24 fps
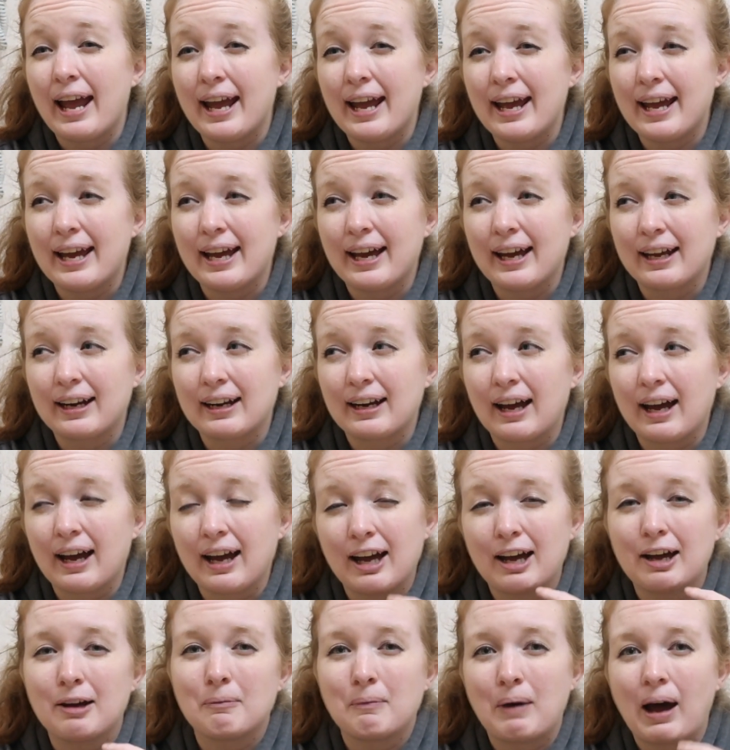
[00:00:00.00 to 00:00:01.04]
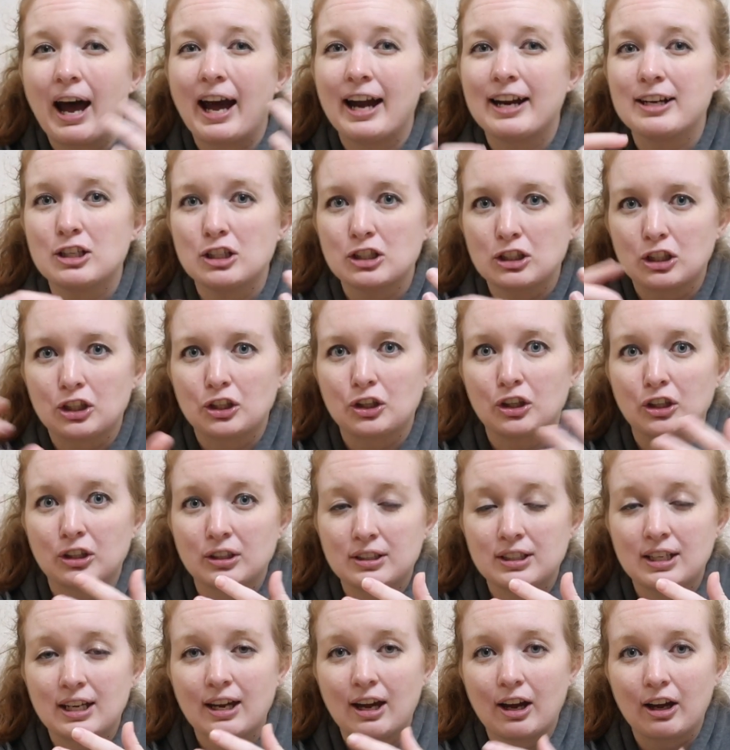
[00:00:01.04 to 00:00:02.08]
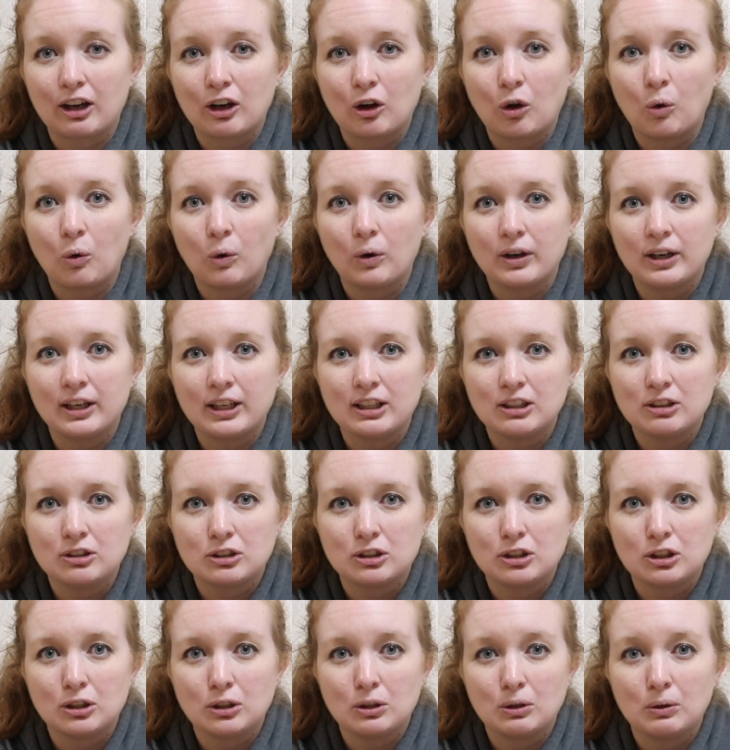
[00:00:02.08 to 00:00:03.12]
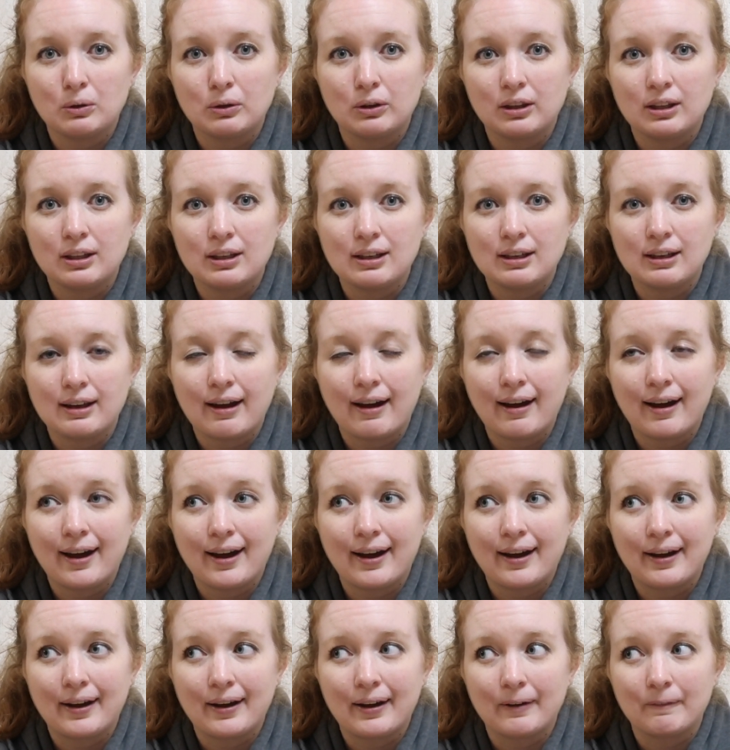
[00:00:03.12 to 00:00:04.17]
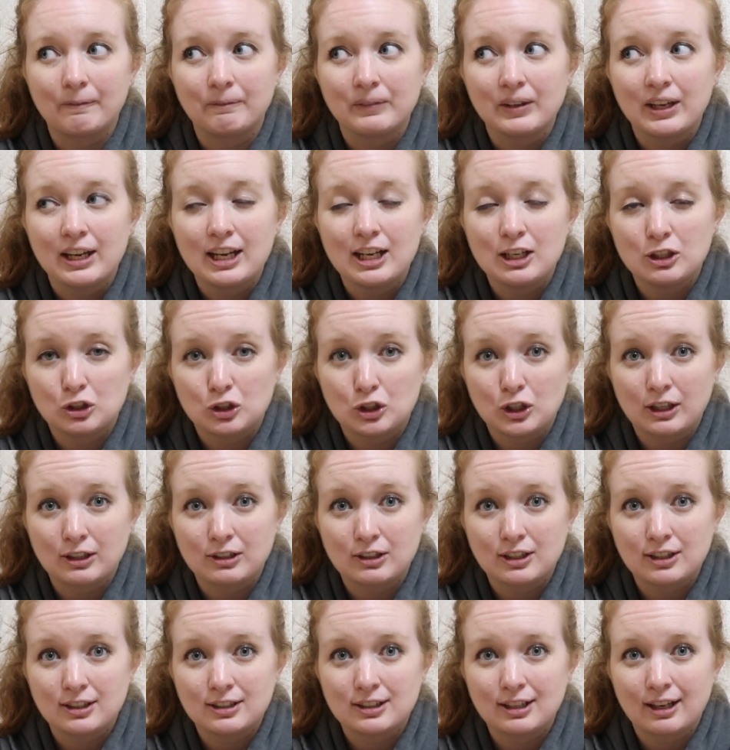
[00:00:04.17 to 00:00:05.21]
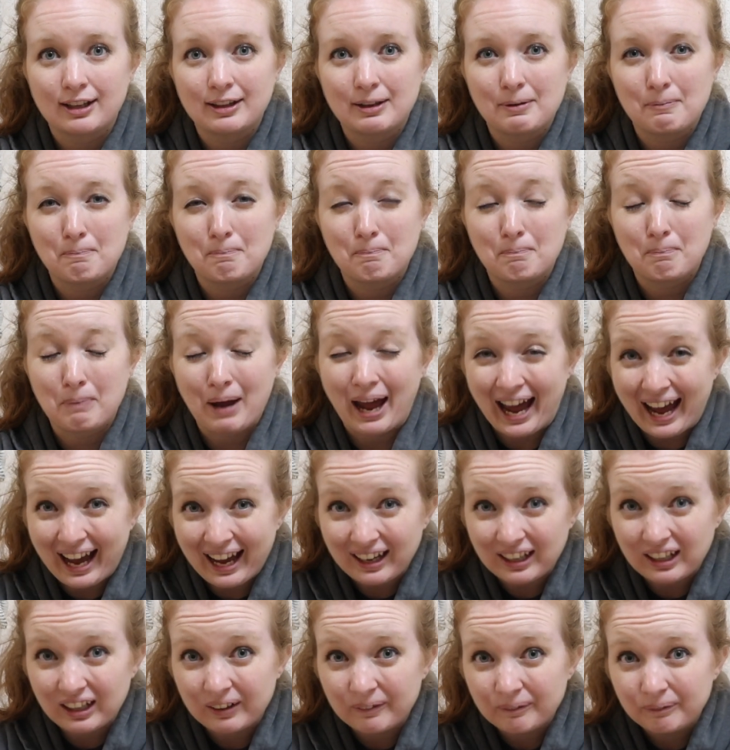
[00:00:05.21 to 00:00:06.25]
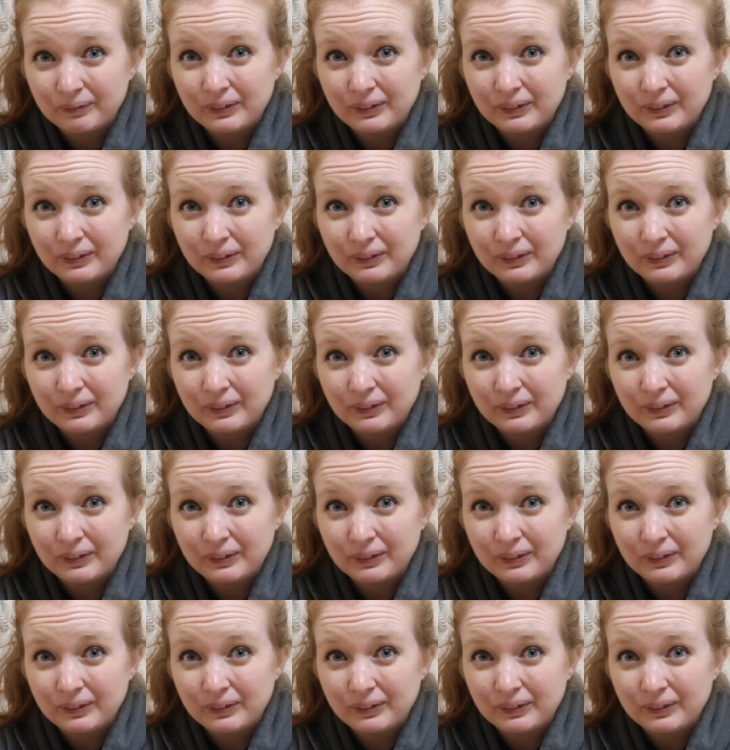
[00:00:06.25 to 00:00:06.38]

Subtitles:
And I just cooked it according to the instructions on the back.